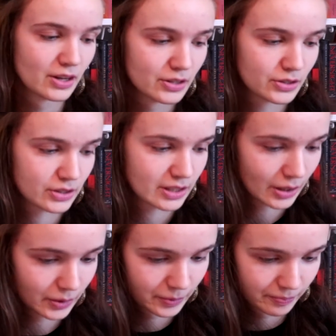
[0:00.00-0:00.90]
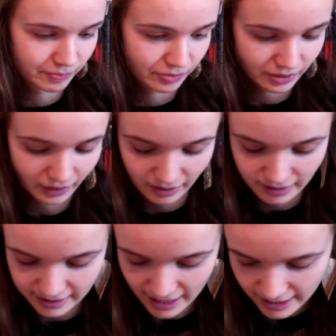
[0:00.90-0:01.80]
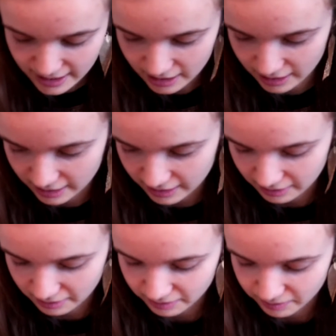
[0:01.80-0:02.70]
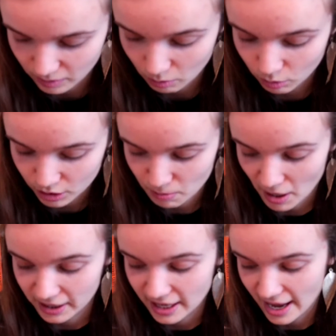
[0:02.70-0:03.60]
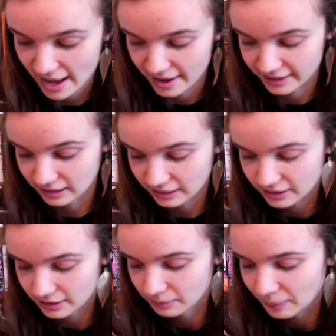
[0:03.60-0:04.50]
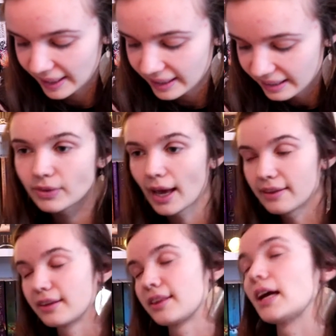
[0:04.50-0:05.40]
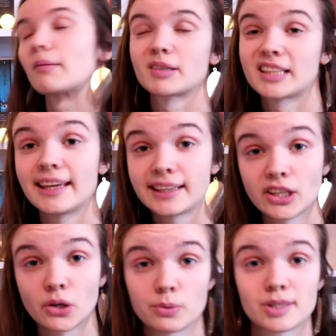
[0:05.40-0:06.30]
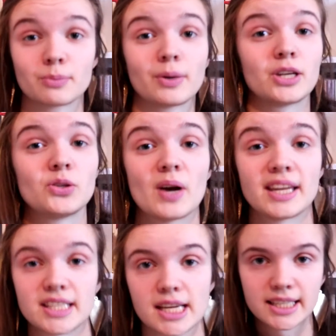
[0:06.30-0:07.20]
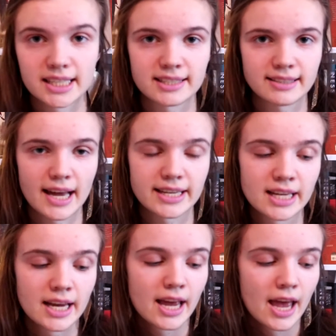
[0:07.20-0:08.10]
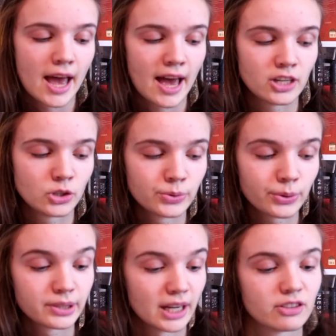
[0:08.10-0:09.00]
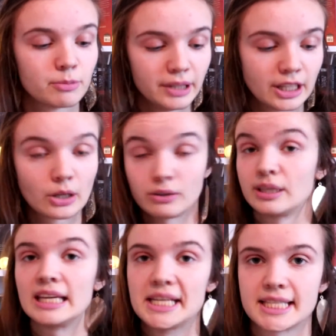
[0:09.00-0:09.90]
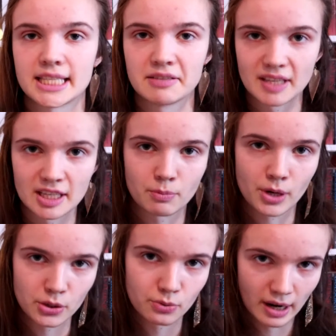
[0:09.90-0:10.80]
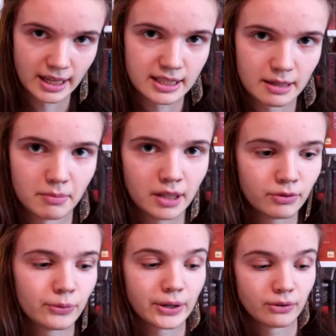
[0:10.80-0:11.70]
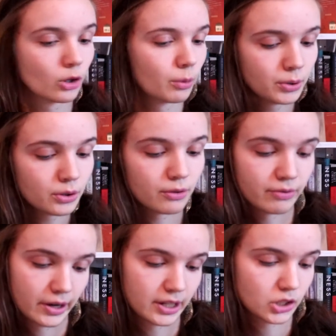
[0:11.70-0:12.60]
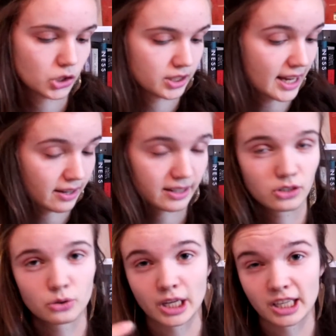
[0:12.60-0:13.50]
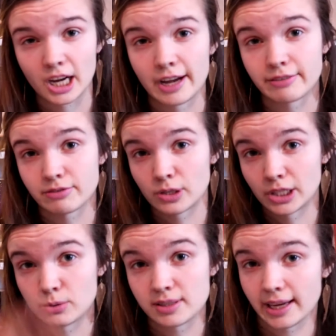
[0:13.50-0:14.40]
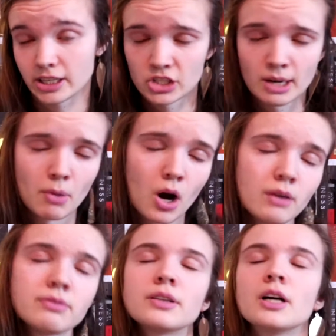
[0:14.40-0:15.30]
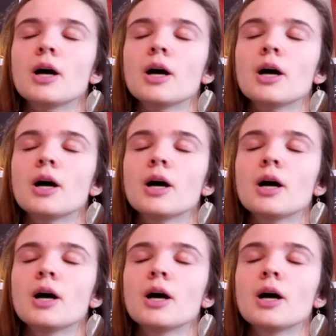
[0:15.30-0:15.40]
So that was my analytical way. And the thing about taking notes when you annotate is that you don't have to be cohesive in the way you write them. If you write on a computer, fine, then you can kind of try to section them off.